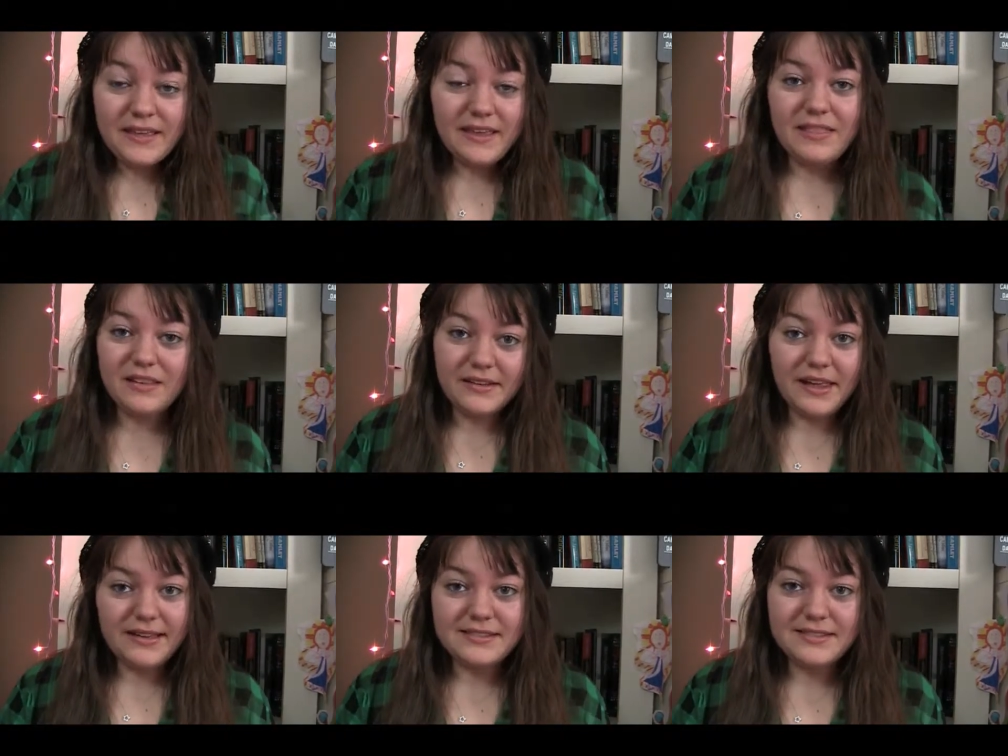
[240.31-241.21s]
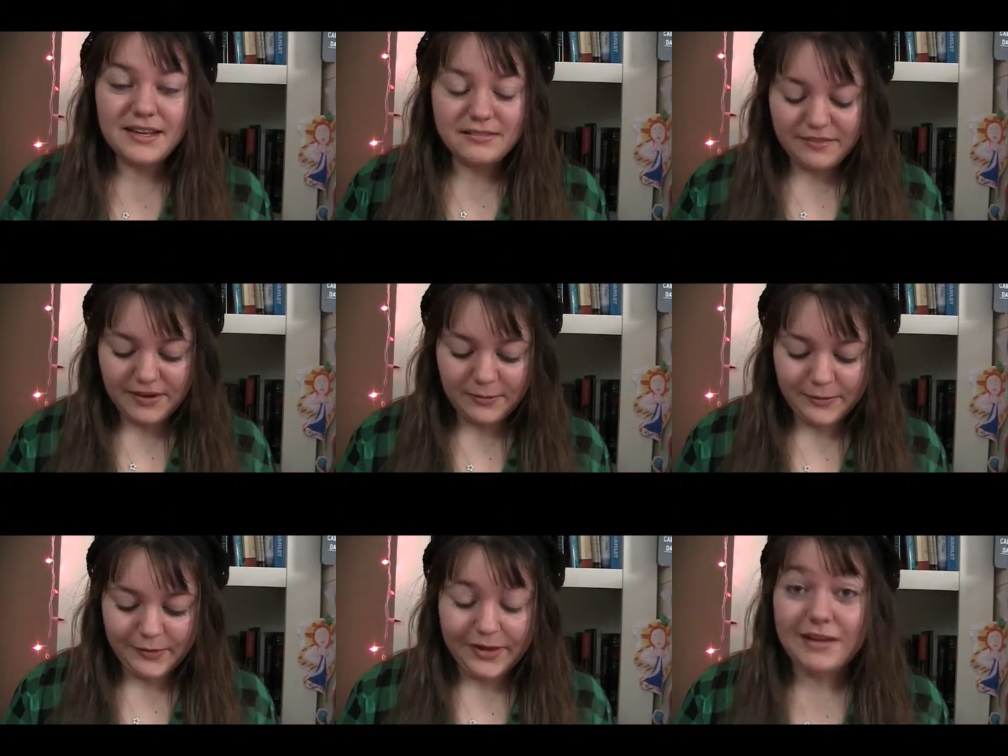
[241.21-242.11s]
in the last and final
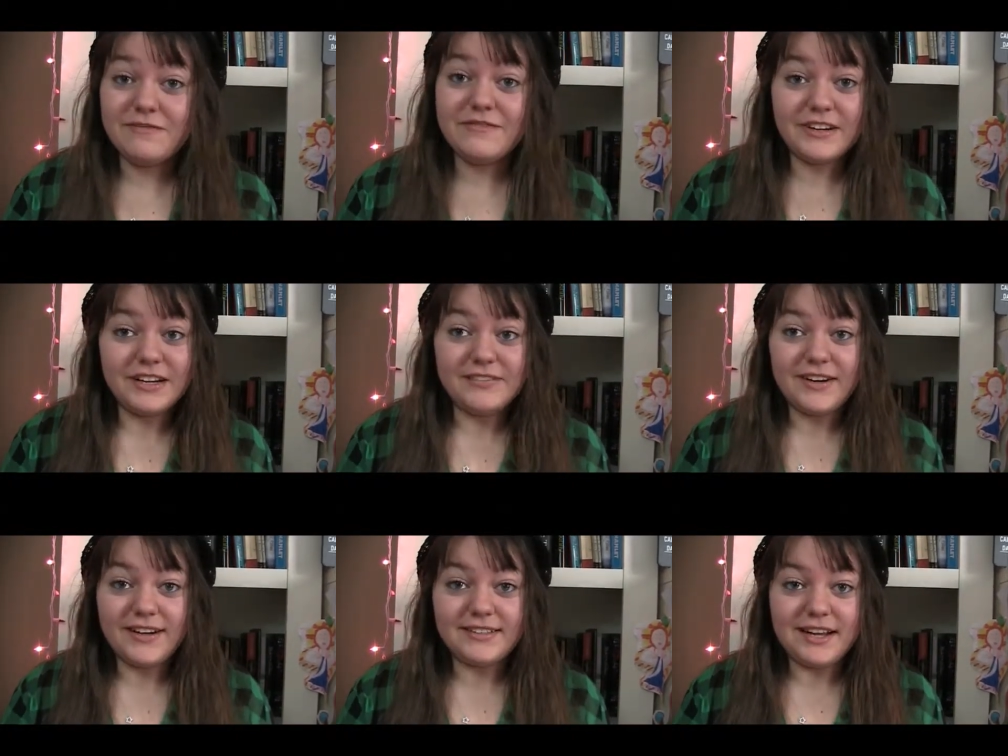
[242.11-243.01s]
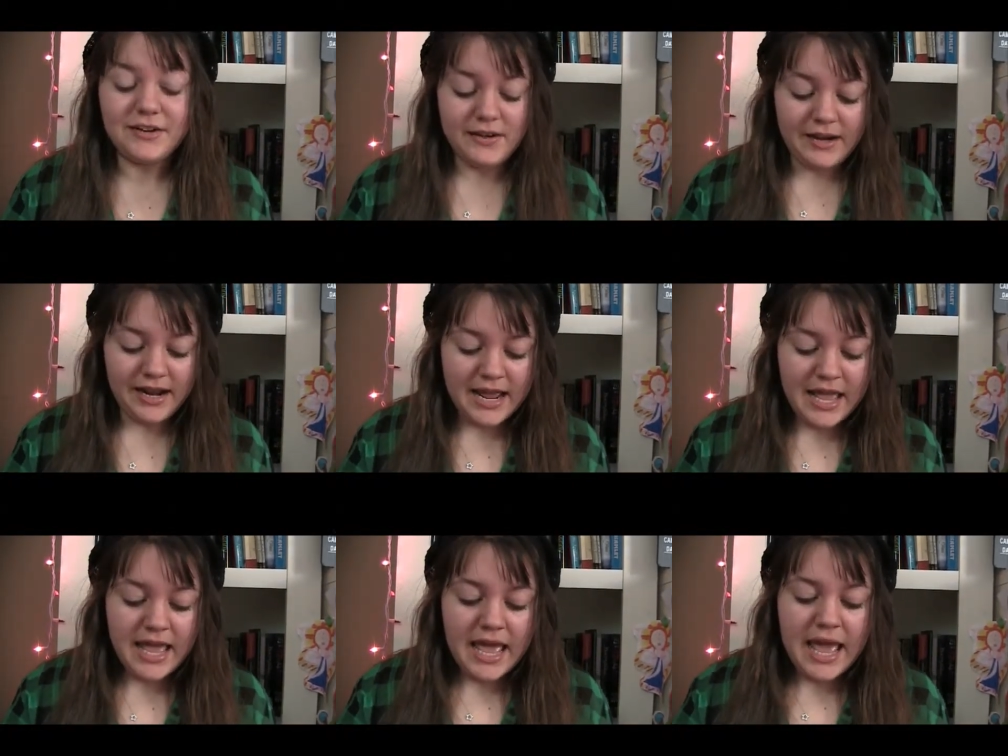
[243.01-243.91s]
book, and I'm very, very excited to read it.
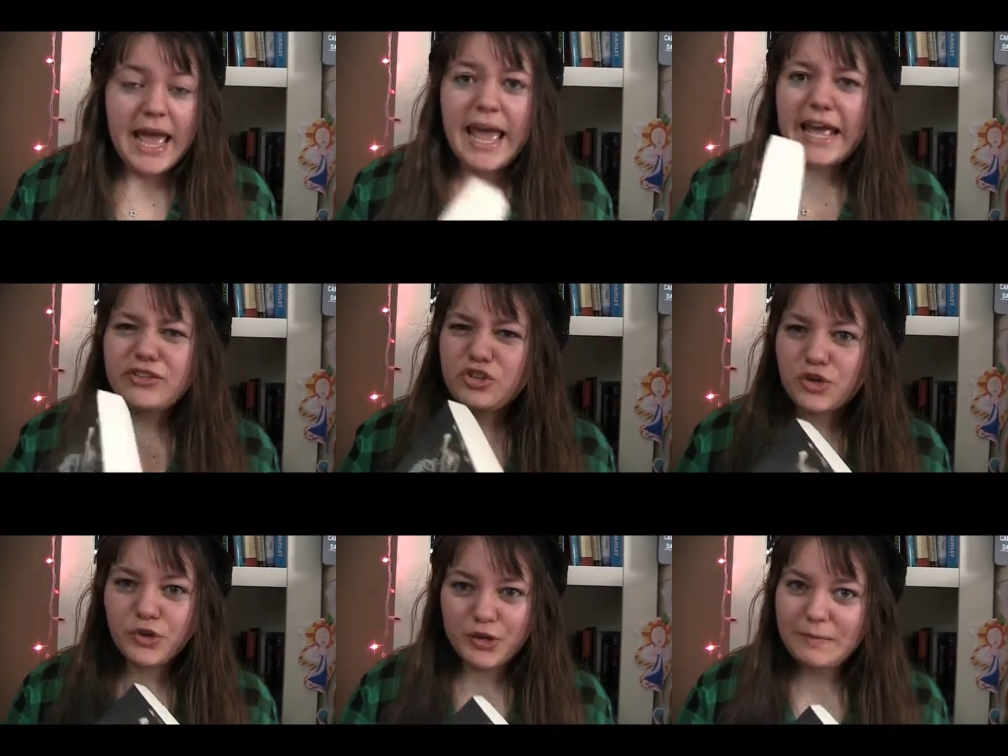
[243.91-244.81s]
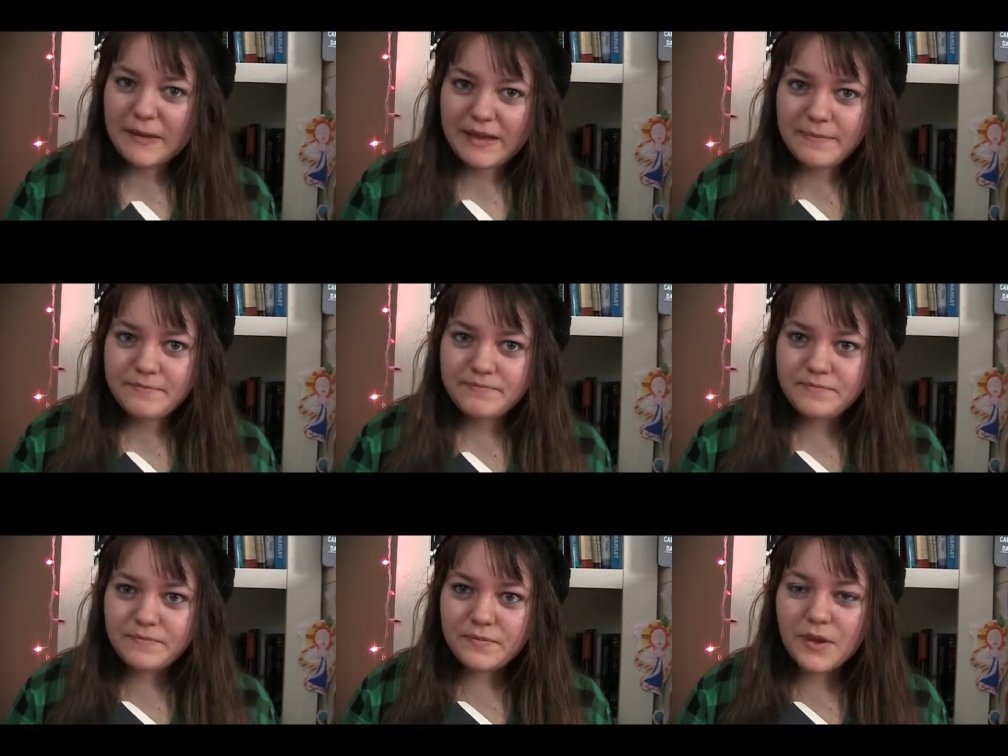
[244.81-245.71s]
It's creepy,
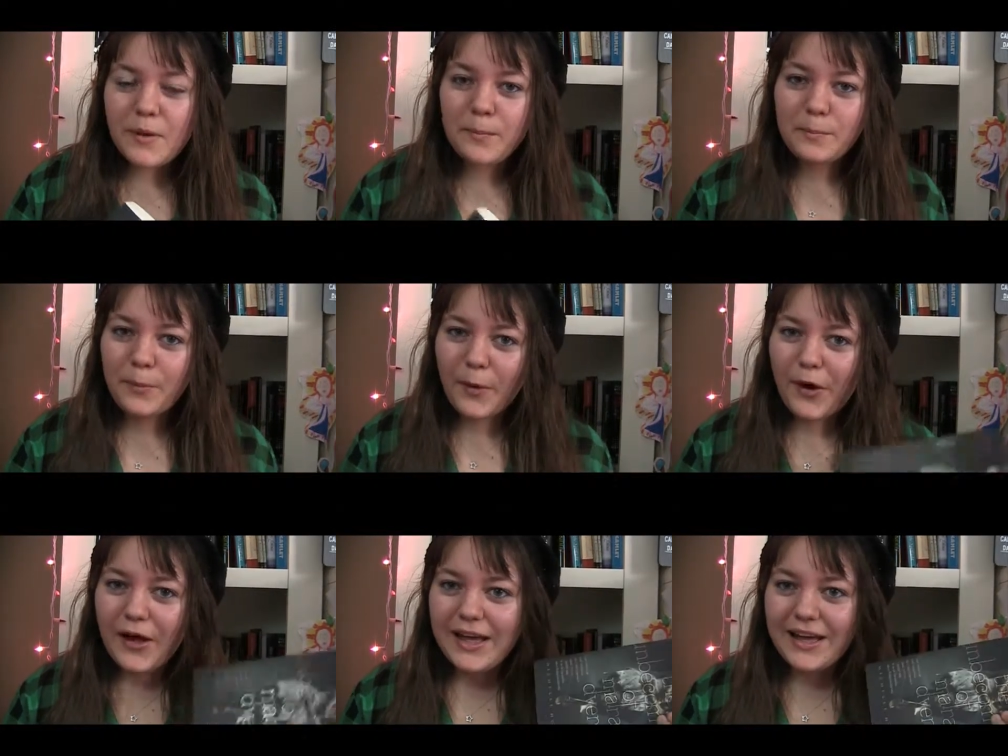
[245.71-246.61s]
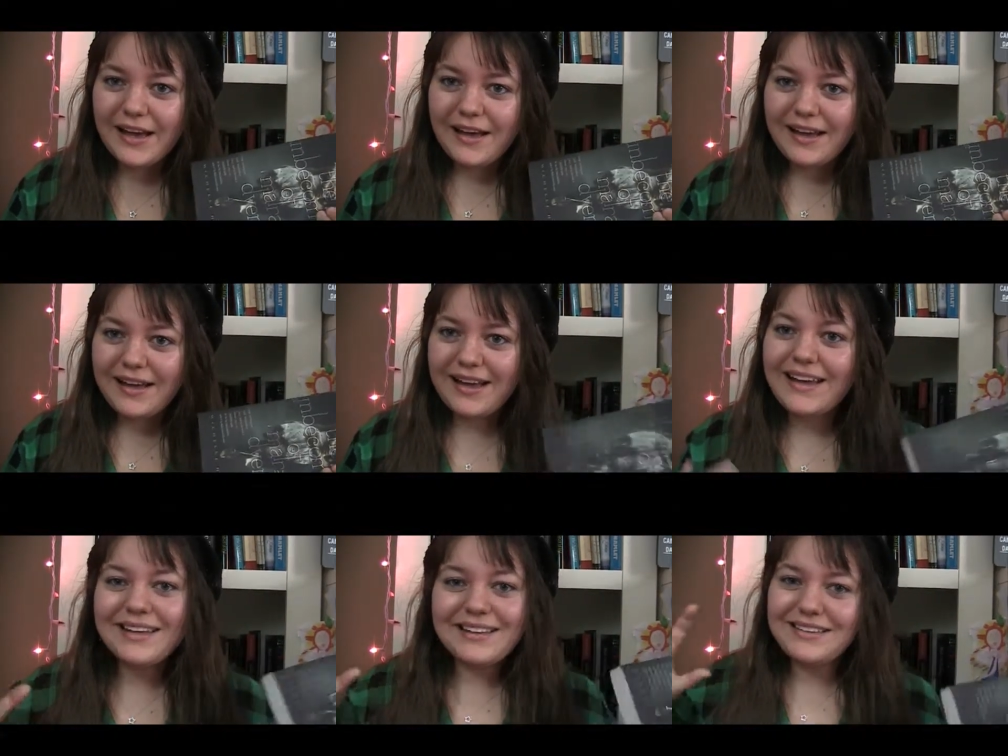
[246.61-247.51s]
but
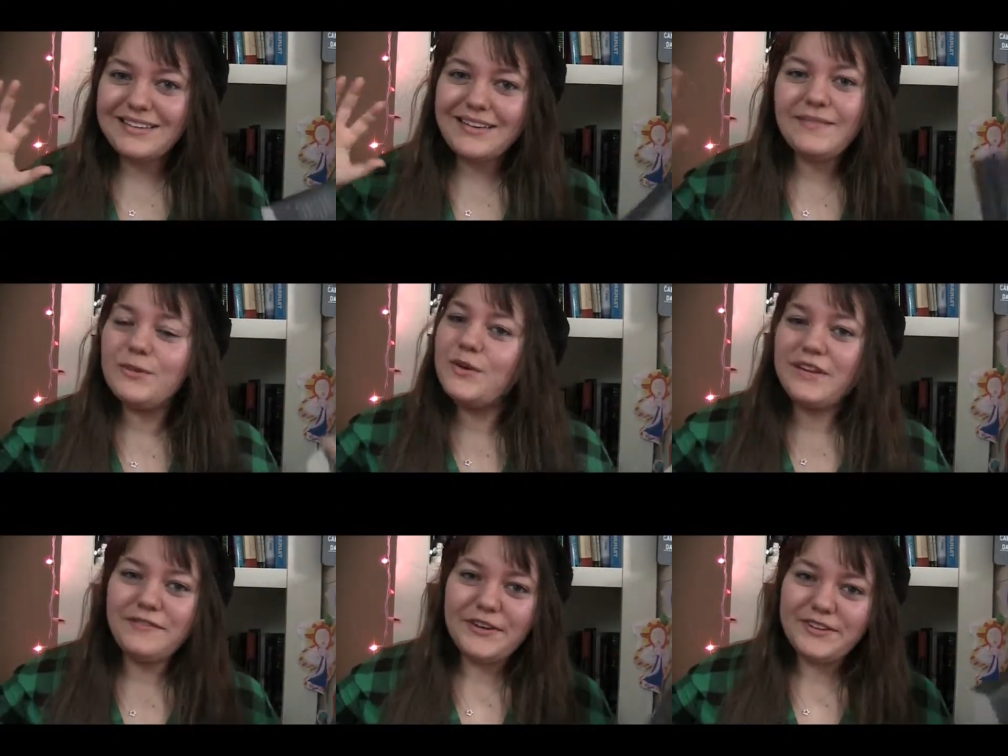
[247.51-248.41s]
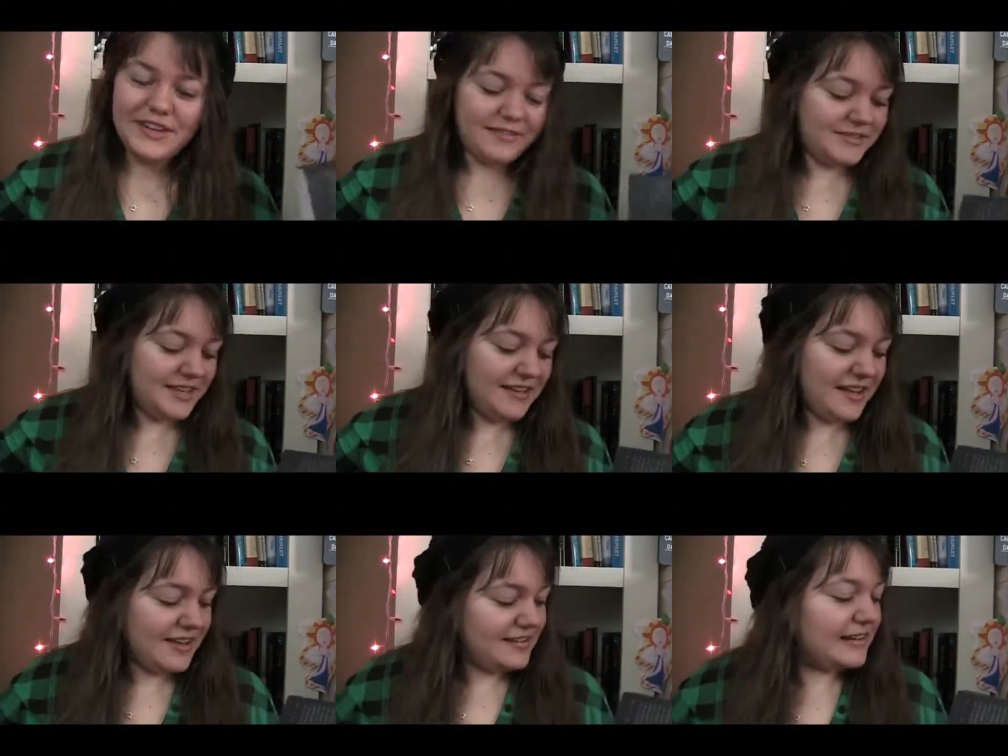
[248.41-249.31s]
you have to read it for yourself. See,
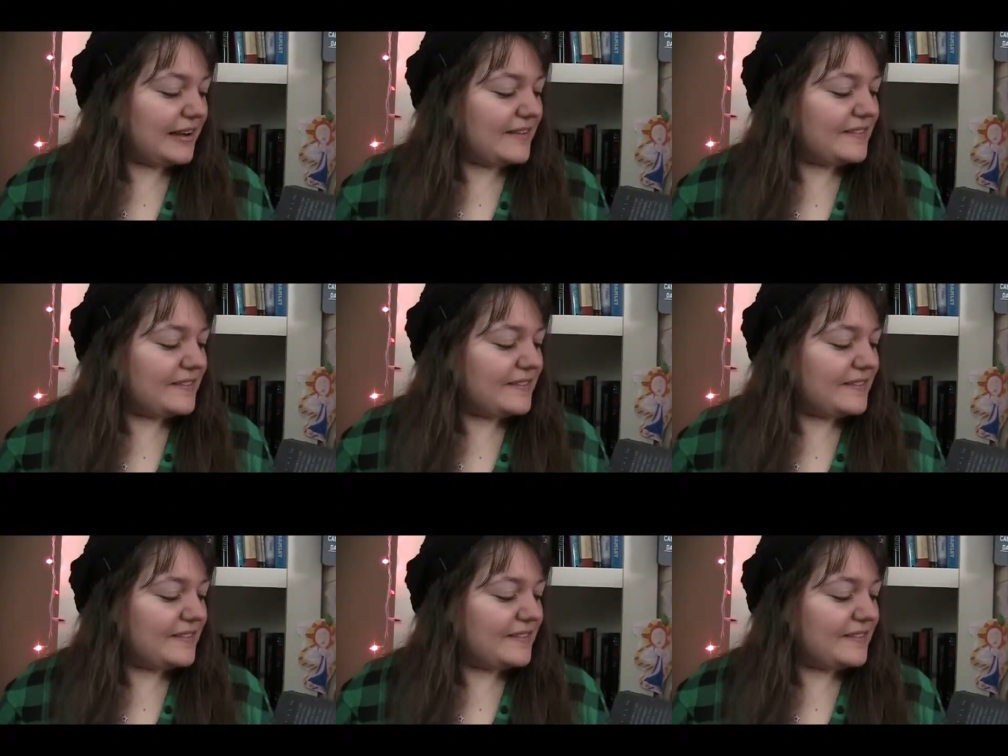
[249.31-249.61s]
I don't know.